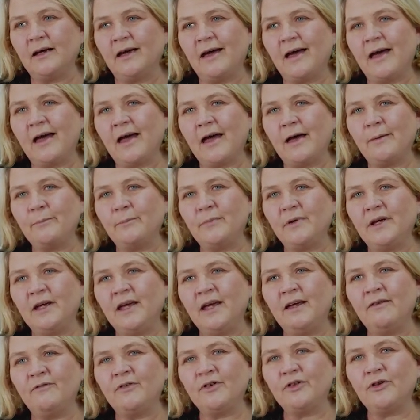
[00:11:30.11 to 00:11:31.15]

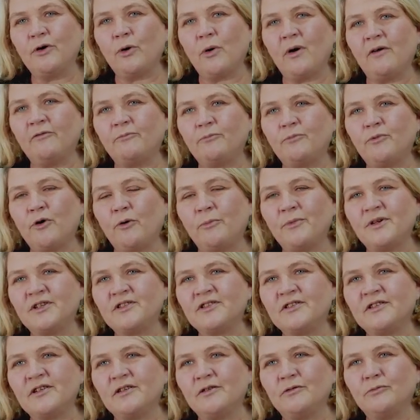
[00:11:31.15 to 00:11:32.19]
even though I've
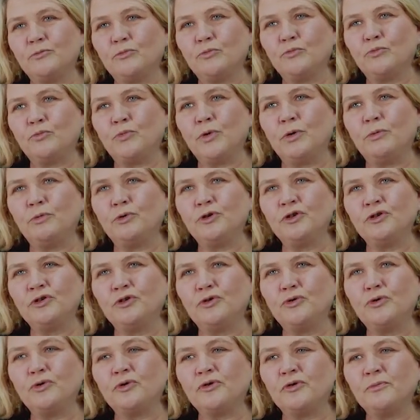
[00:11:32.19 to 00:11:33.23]
promised that we
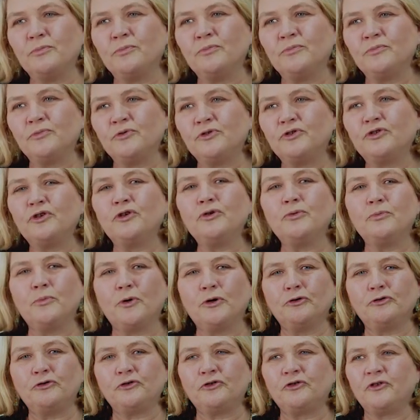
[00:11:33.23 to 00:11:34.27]
wouldn't cook them too
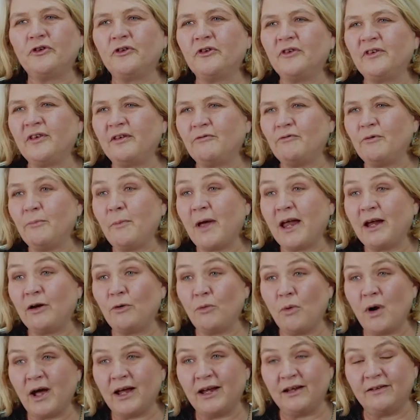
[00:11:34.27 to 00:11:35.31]
much so that they remain
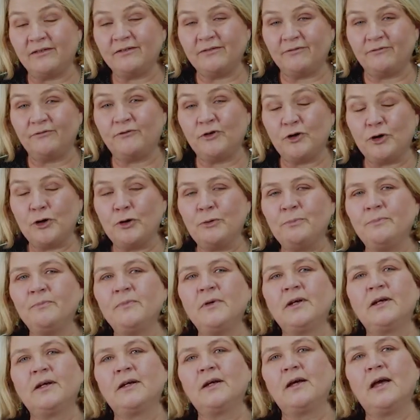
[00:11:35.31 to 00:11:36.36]
quite firm.
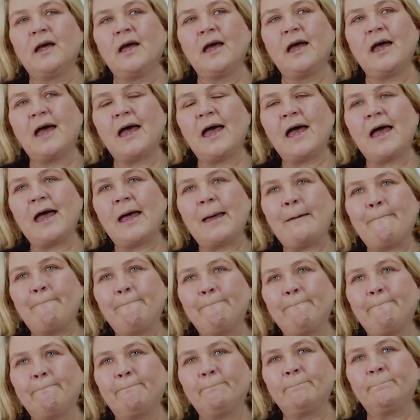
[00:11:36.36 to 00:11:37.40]

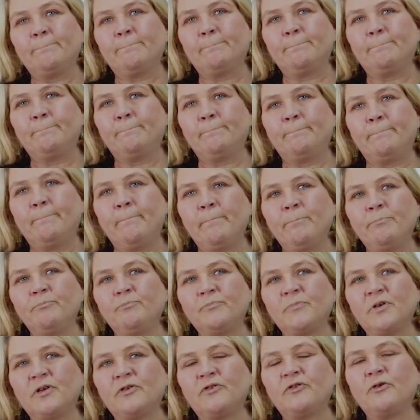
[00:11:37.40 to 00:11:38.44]

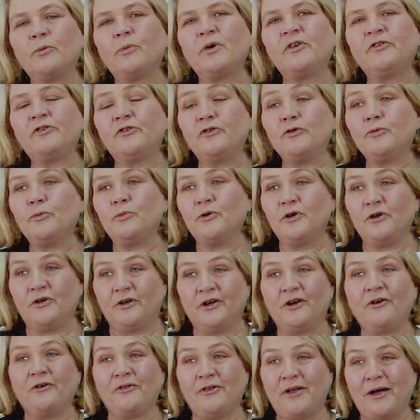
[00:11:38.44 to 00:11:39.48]
So we're still
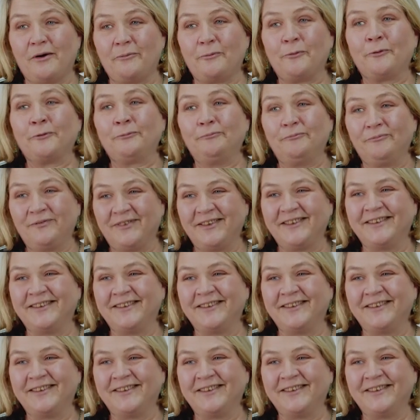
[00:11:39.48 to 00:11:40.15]
working on that one.